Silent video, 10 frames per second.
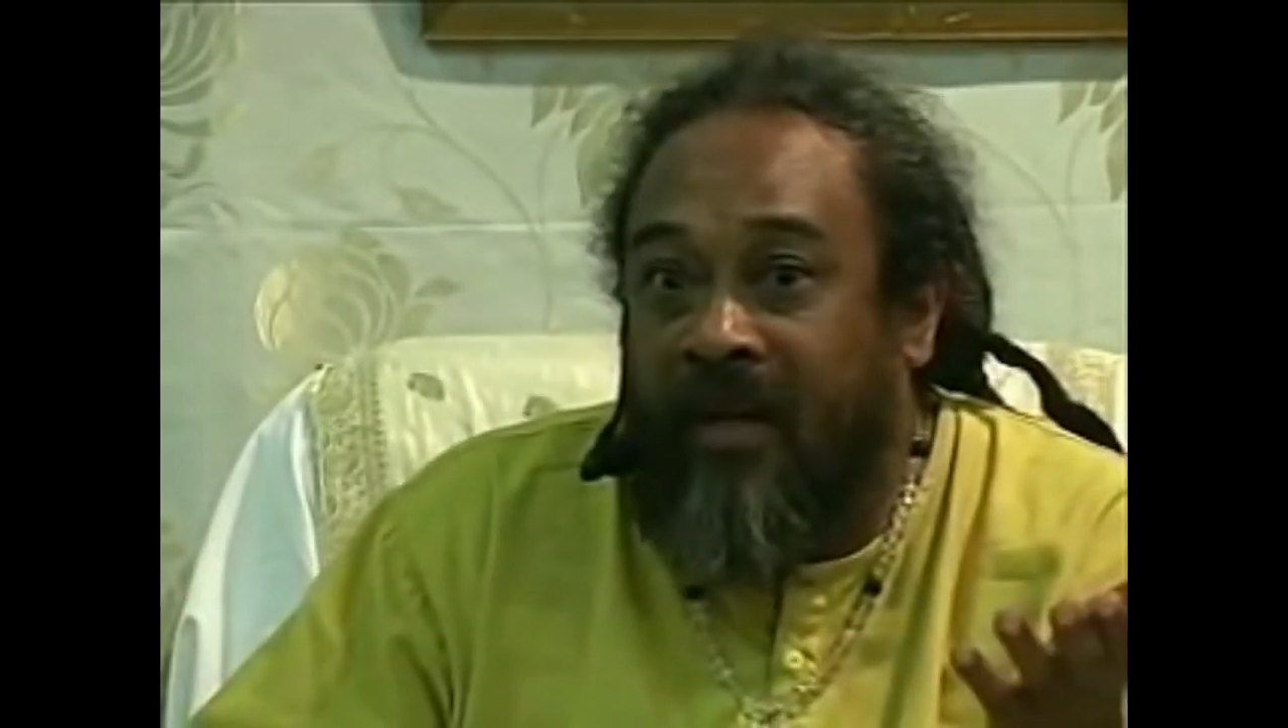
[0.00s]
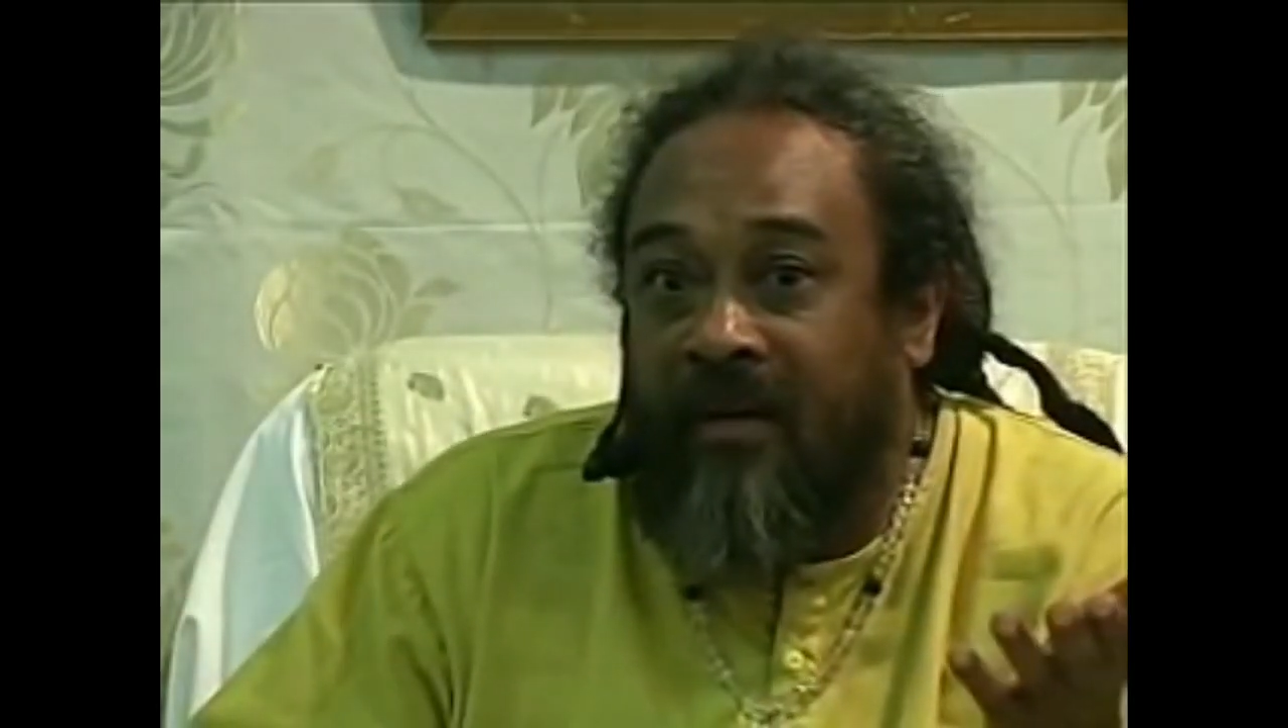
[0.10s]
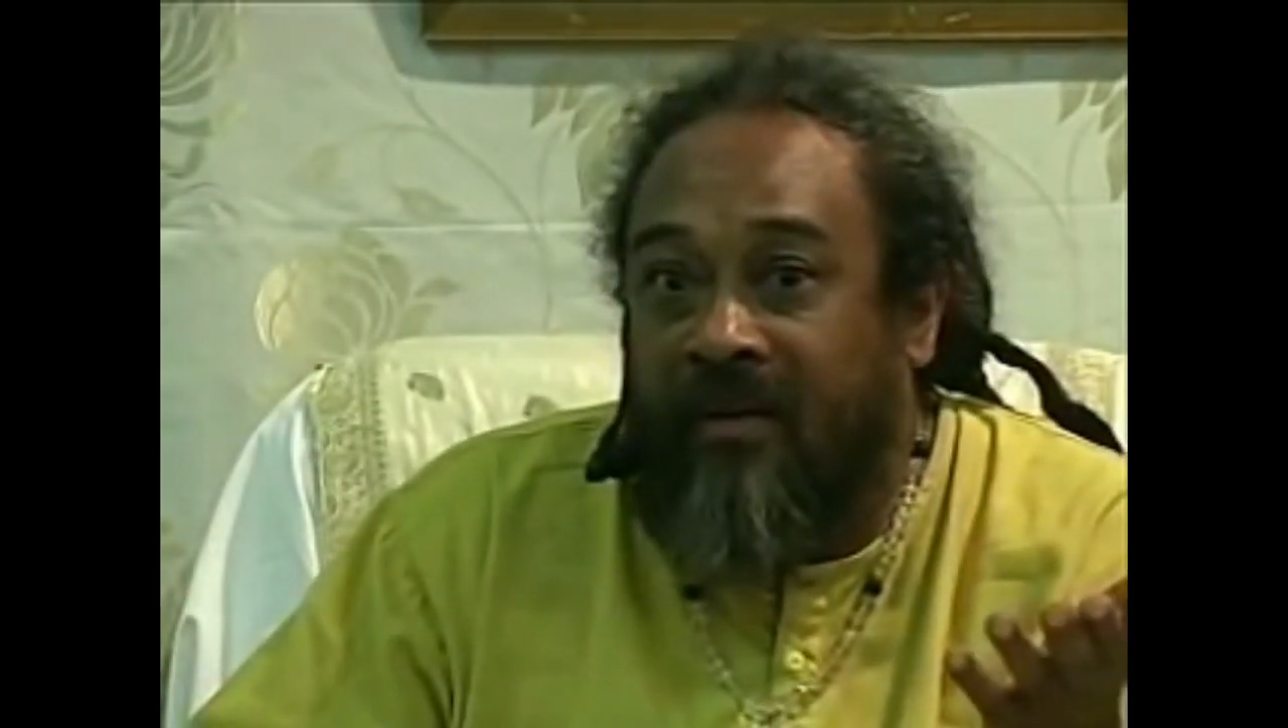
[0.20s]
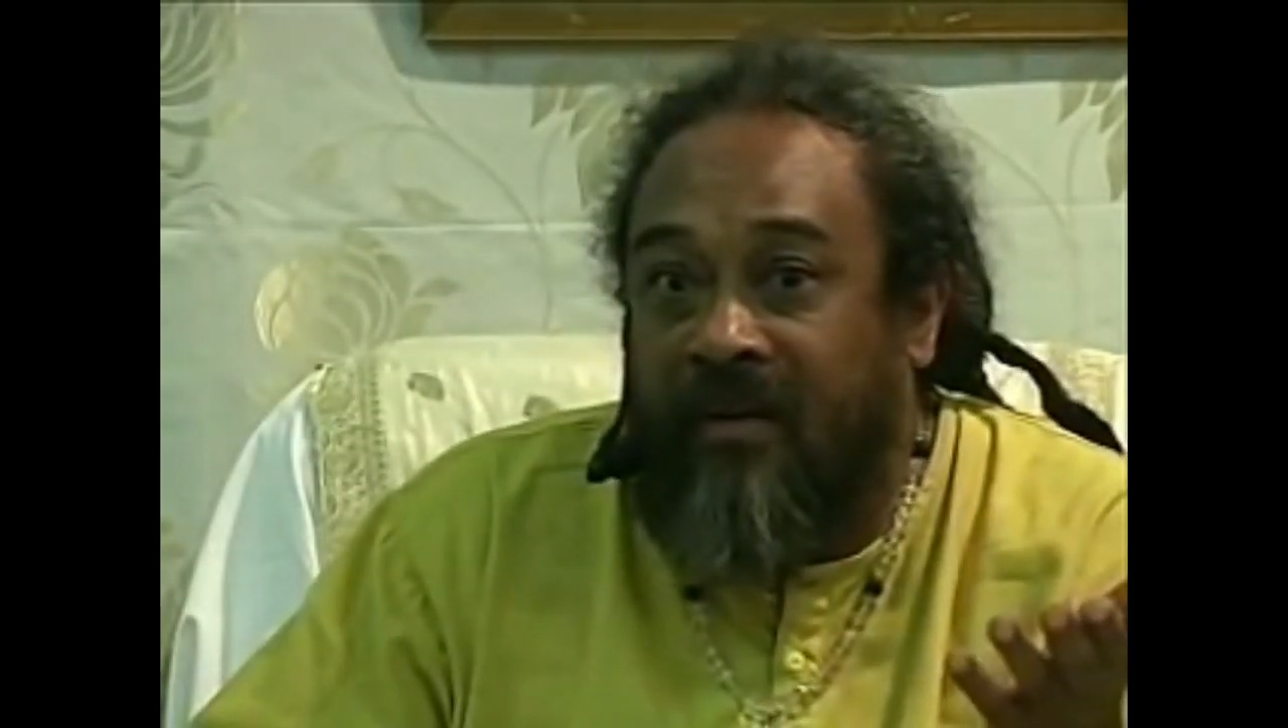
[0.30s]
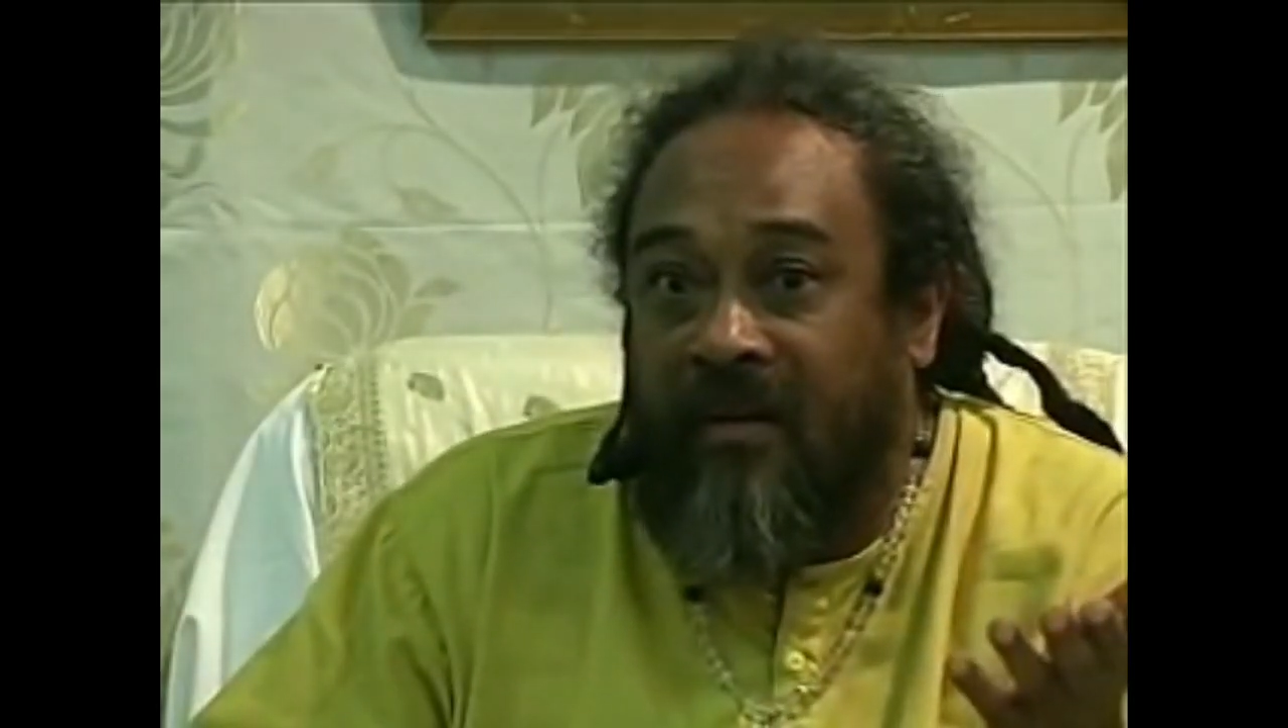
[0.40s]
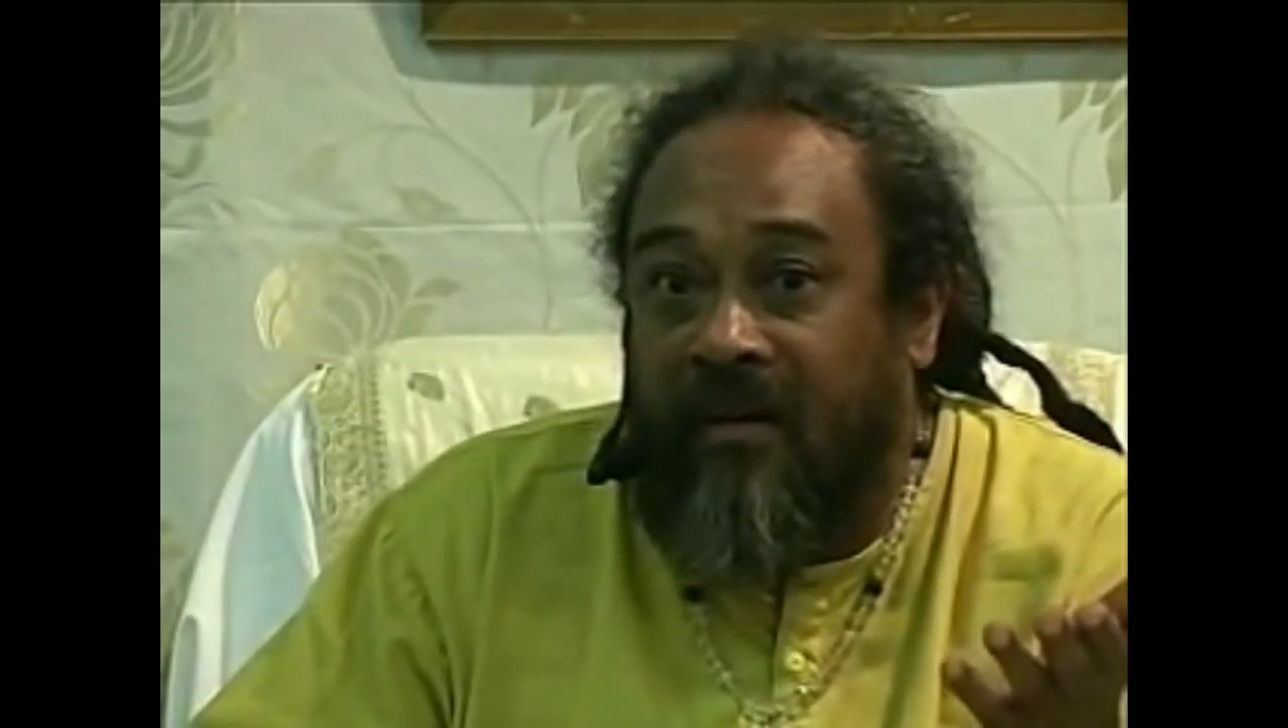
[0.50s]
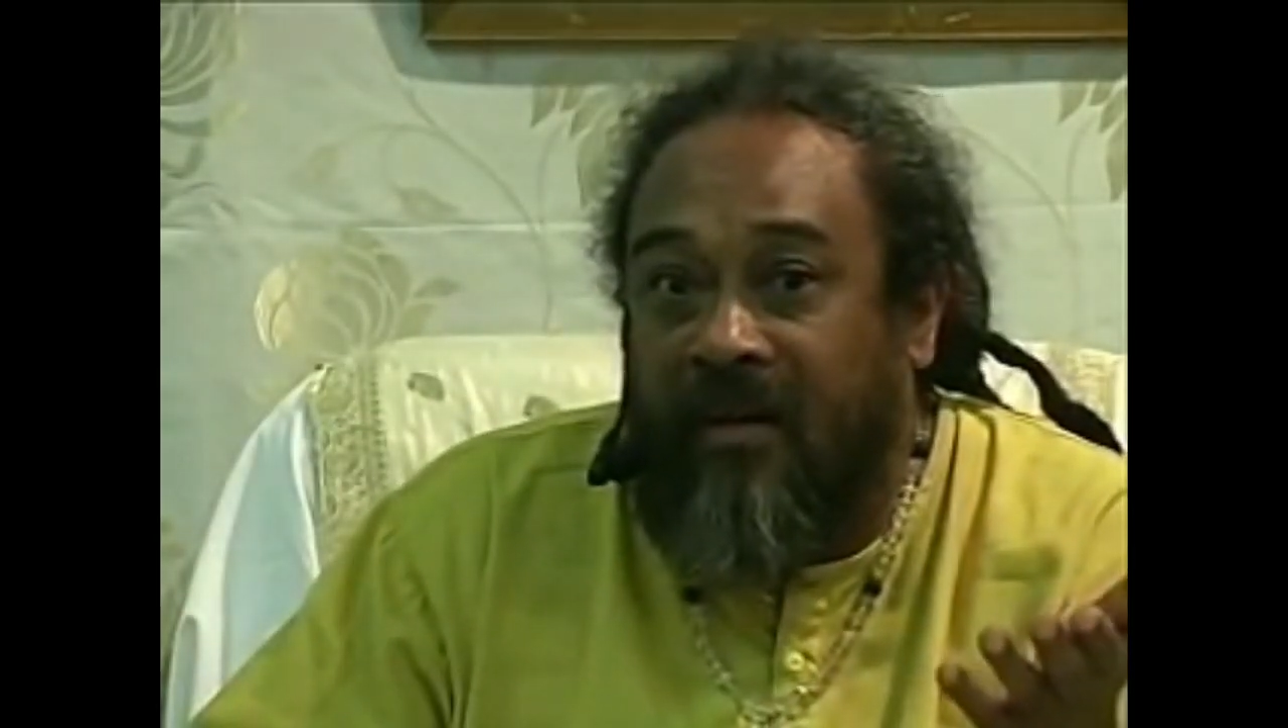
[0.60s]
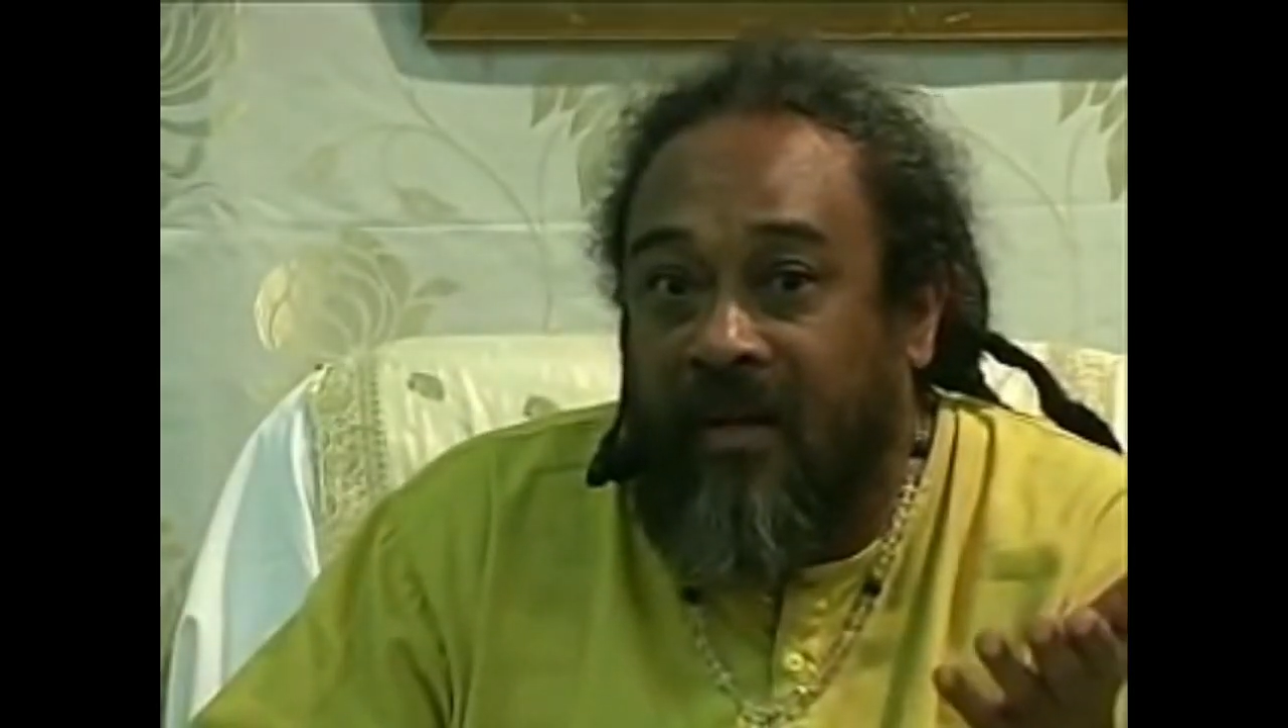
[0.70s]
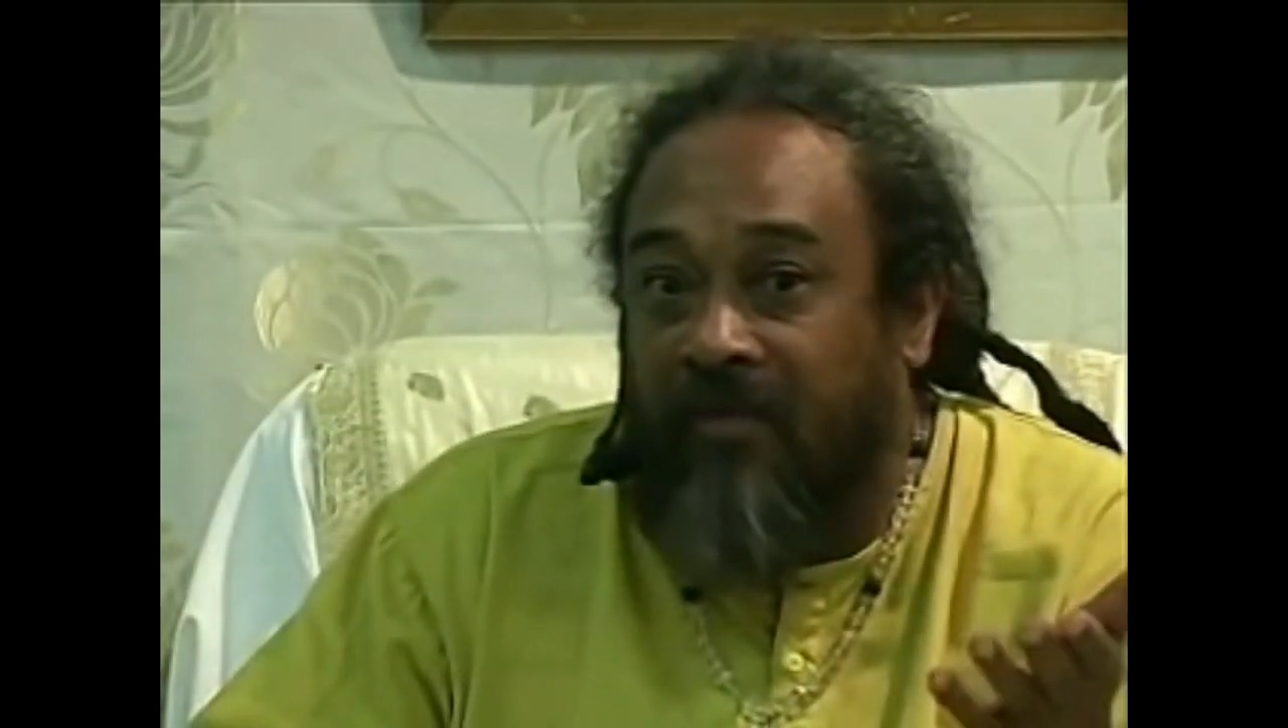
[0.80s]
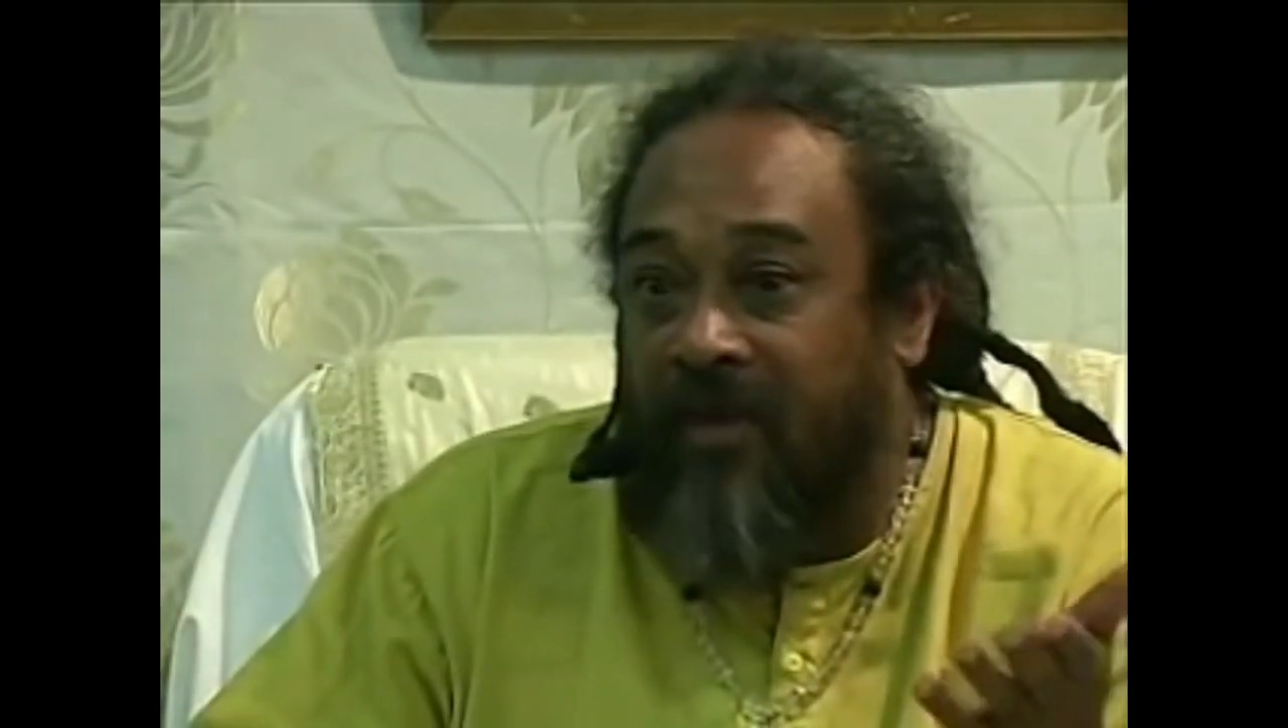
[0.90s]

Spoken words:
that